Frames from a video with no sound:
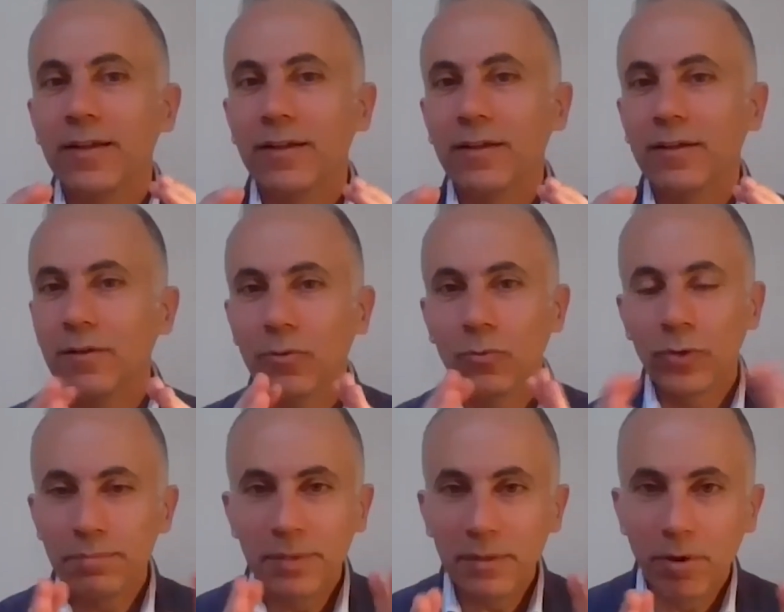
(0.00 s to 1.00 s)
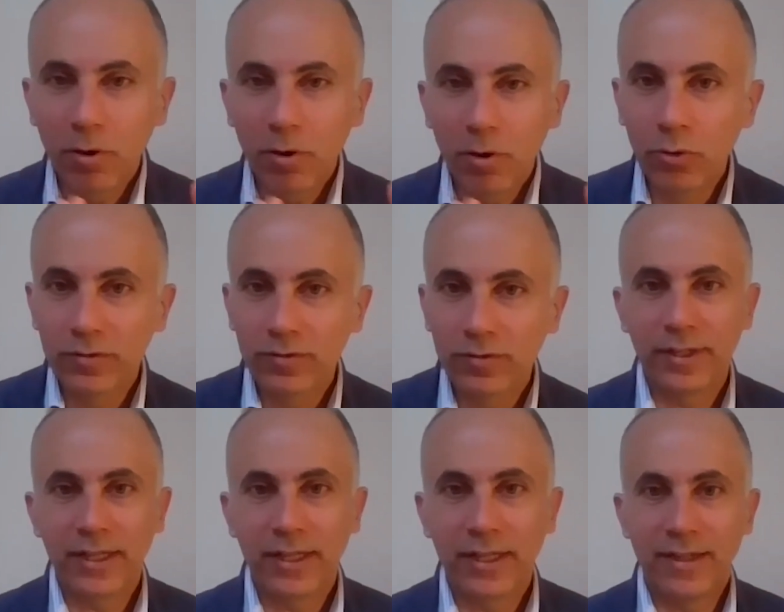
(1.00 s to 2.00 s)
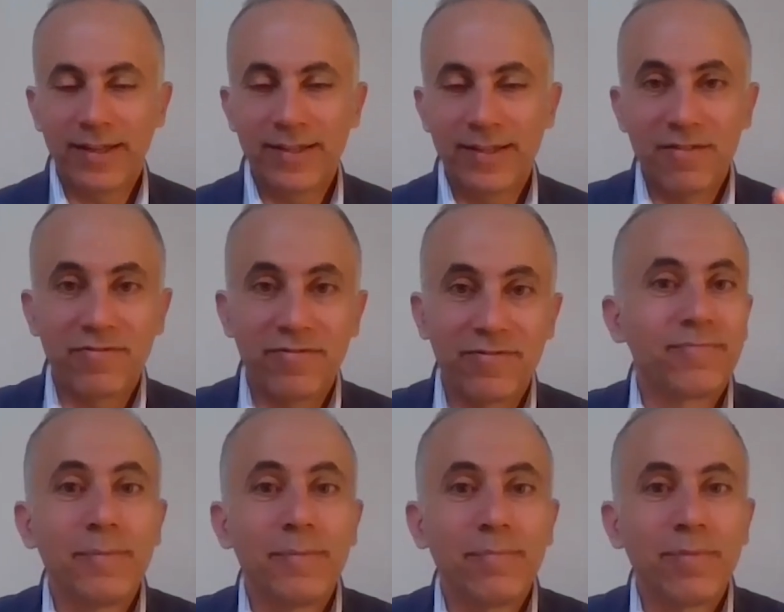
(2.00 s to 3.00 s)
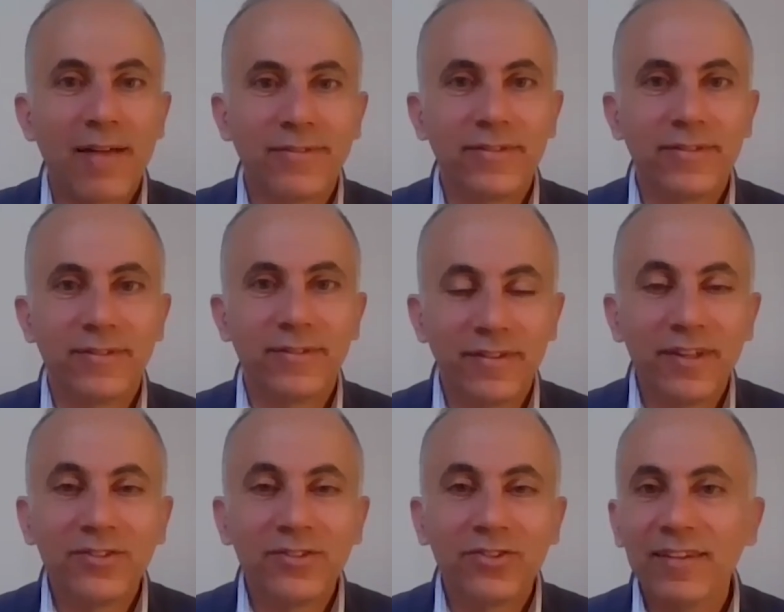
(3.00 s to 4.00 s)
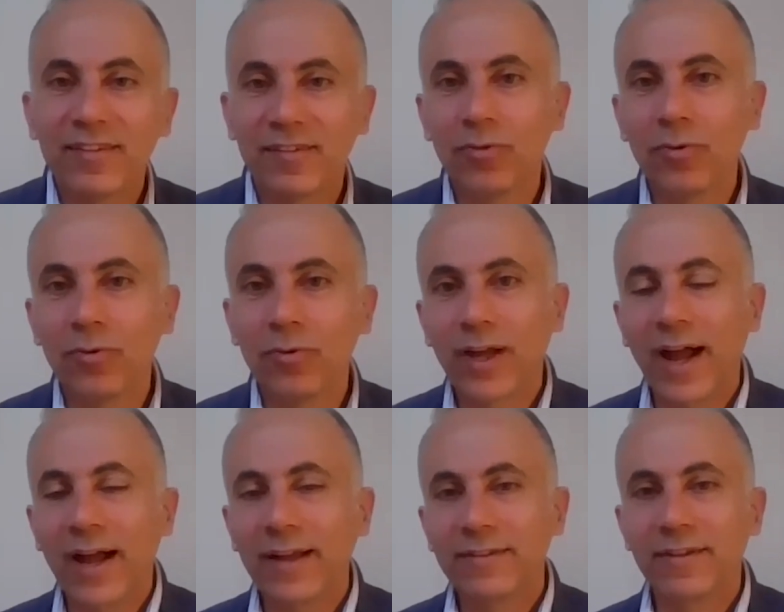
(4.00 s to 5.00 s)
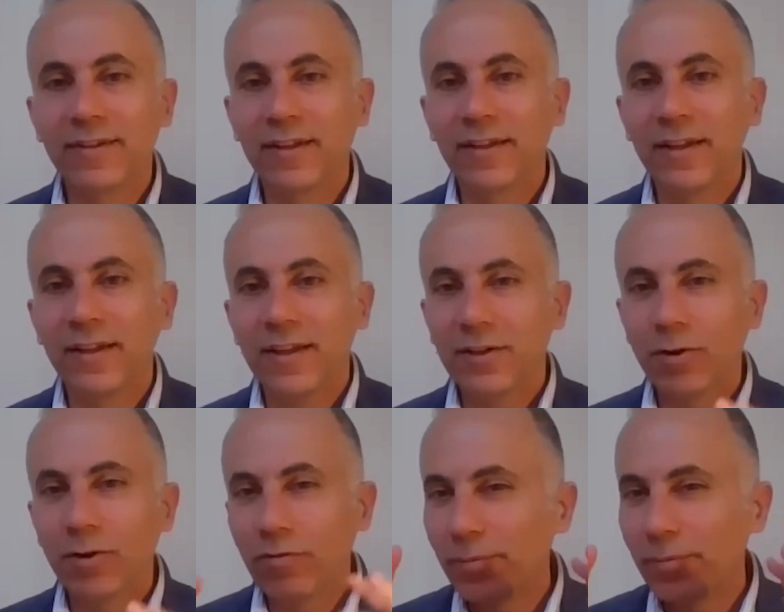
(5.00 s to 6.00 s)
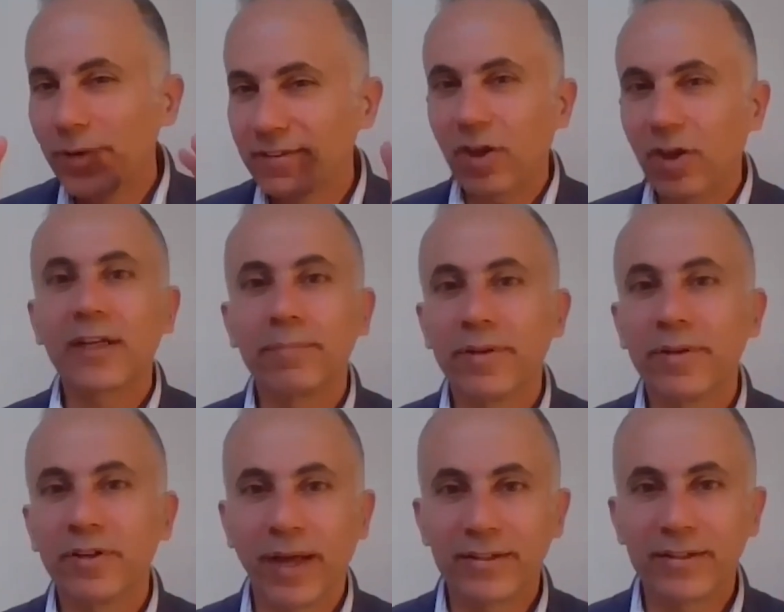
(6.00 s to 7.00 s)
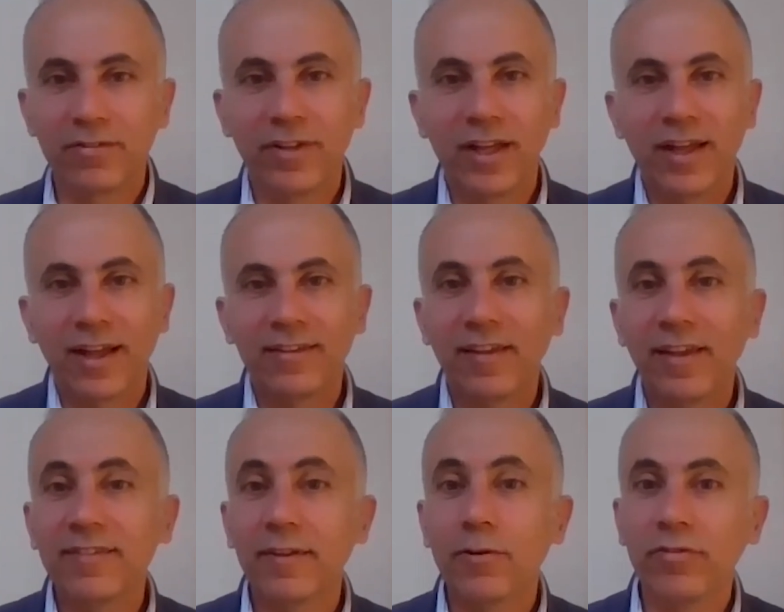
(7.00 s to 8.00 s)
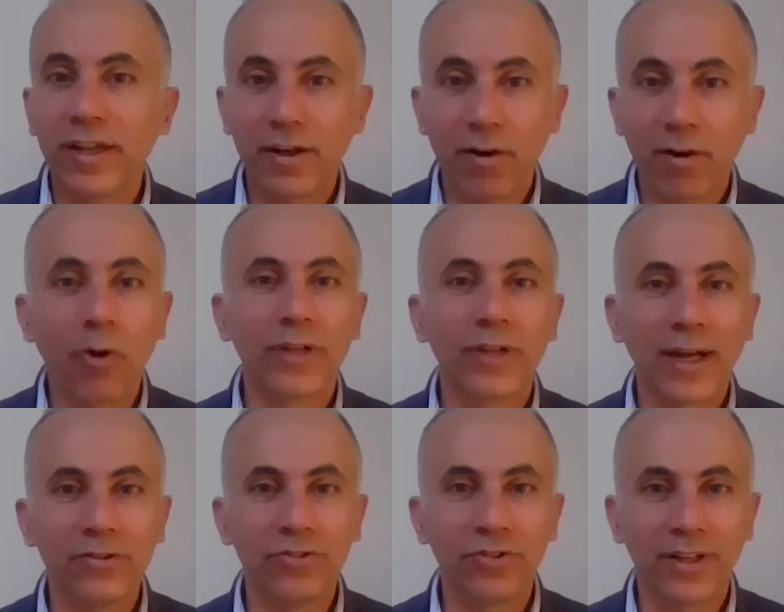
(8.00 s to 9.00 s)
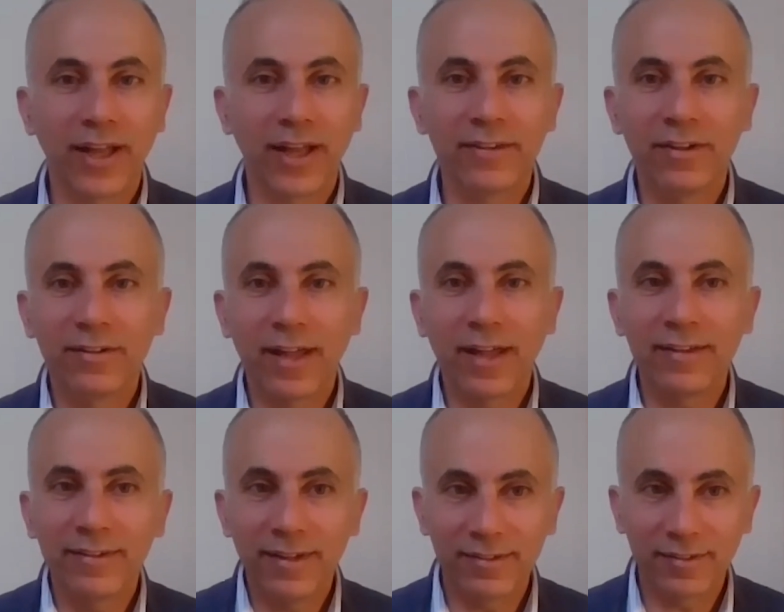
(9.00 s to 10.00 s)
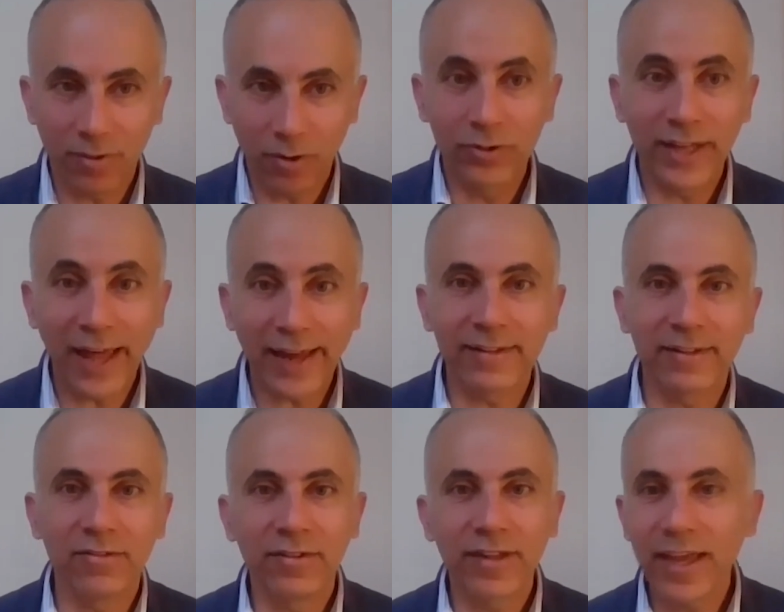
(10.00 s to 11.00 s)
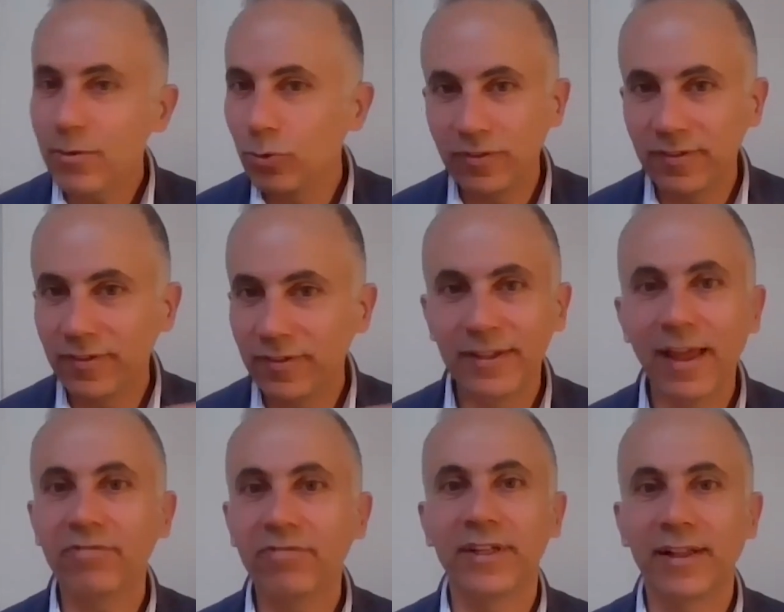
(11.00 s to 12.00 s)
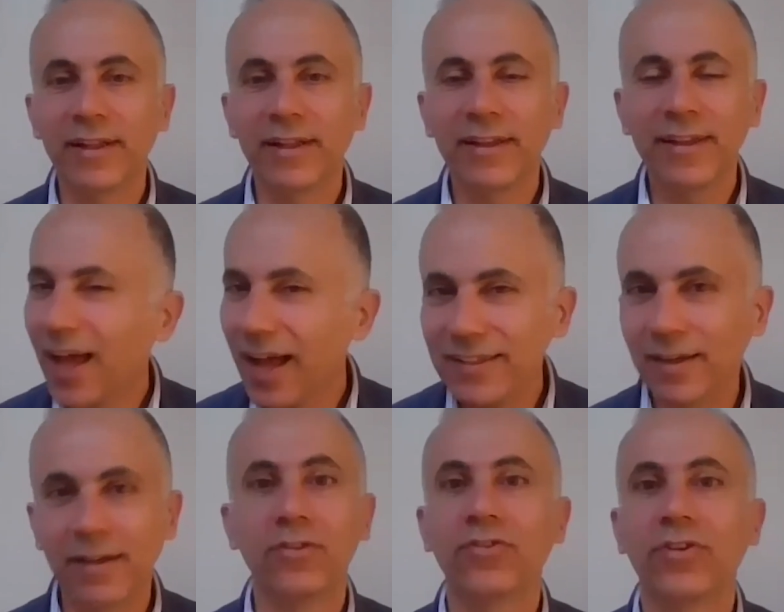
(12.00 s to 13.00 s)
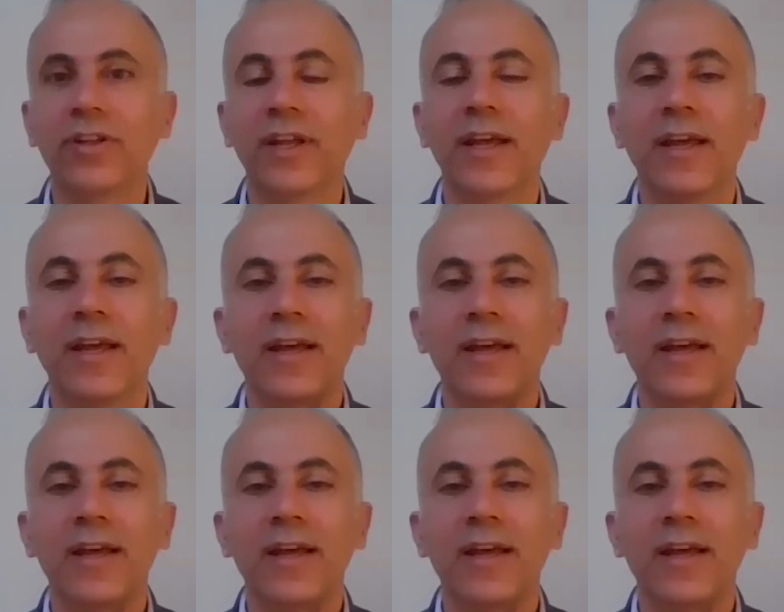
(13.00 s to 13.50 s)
uh, when people look, uh, and if people have the chance to look at, uh, you know, from a historic perspective, at the history of their own religion and, the, and its own narrative, they would see definitely in any religion